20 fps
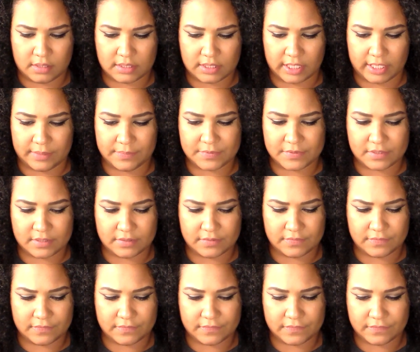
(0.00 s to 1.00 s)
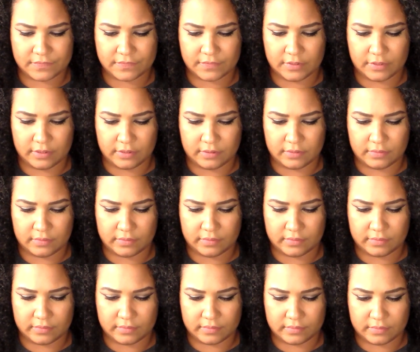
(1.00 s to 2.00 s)
types of, you know,
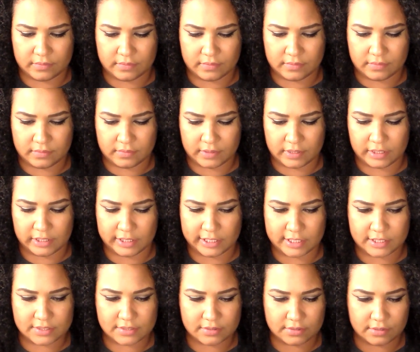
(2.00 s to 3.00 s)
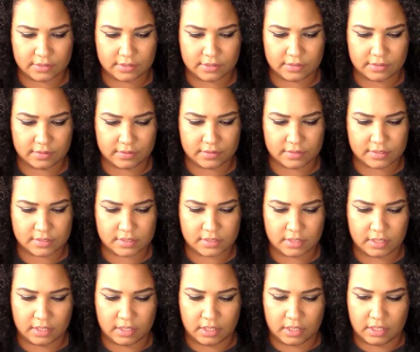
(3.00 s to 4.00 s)
elixirs,
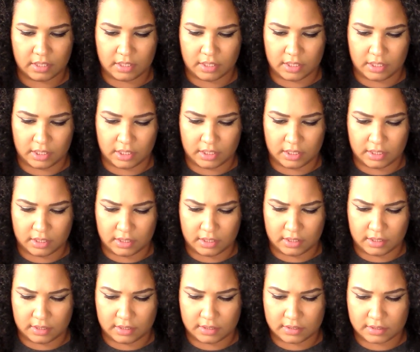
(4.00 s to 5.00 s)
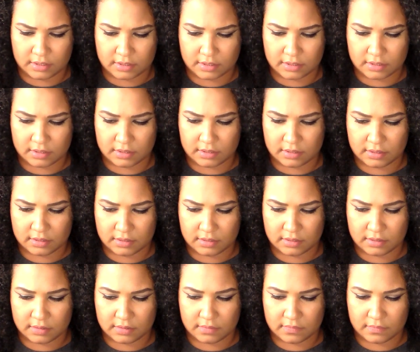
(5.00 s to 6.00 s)
and
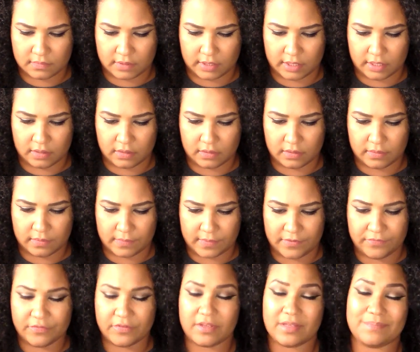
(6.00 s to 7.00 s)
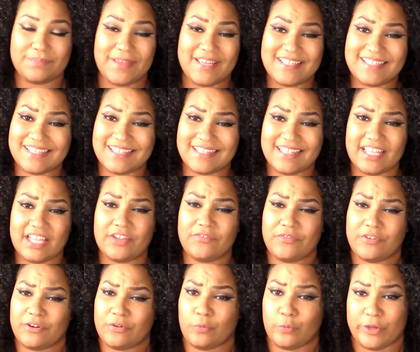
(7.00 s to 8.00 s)
like
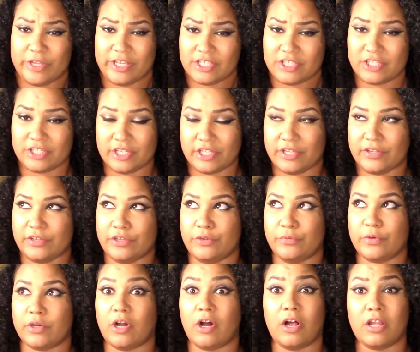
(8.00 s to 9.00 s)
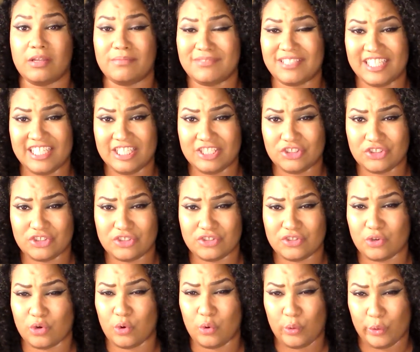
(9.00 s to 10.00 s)
if you're a witch, you would call them
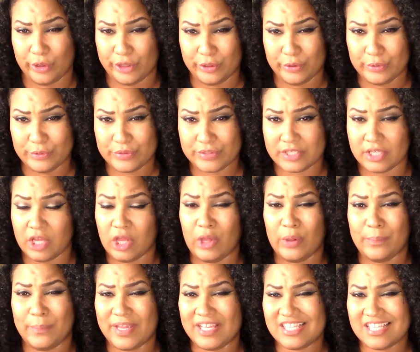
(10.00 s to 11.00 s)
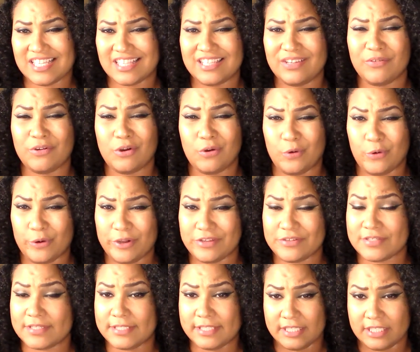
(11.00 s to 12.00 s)
tinctures or oils. Basically what
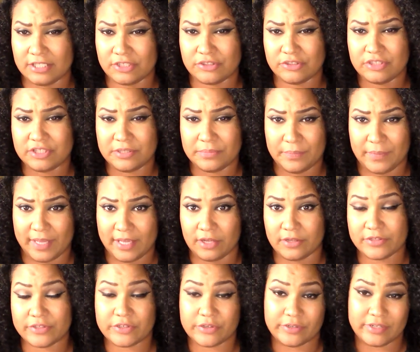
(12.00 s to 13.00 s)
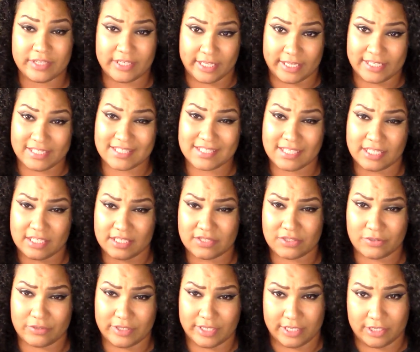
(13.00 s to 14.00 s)
oils and tinctures to make on certain days to get
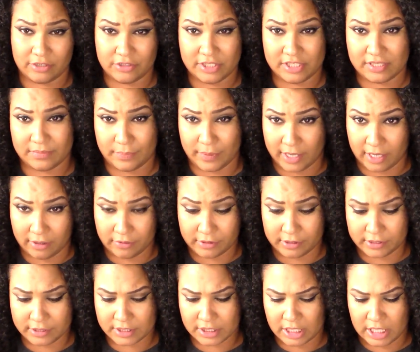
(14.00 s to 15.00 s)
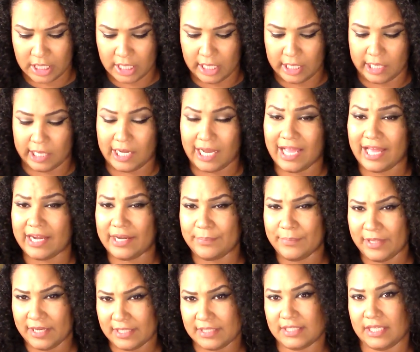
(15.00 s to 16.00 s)
certain energies and powers, and how to
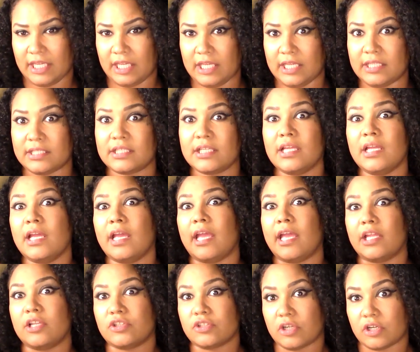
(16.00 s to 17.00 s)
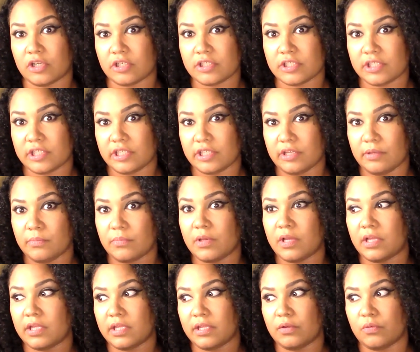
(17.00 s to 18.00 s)
meditate and charge them
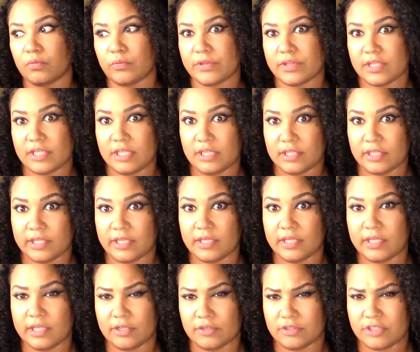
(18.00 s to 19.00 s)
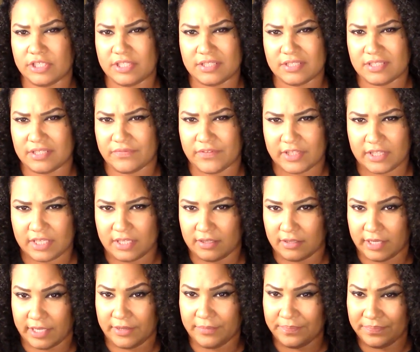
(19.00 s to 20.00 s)
and with healing energies and stuff like
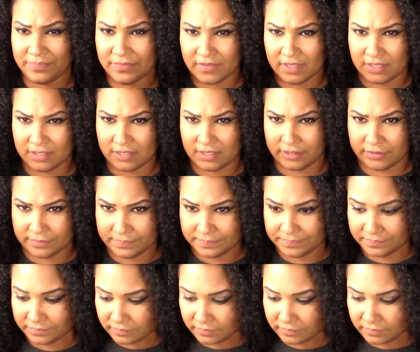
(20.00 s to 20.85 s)
that. So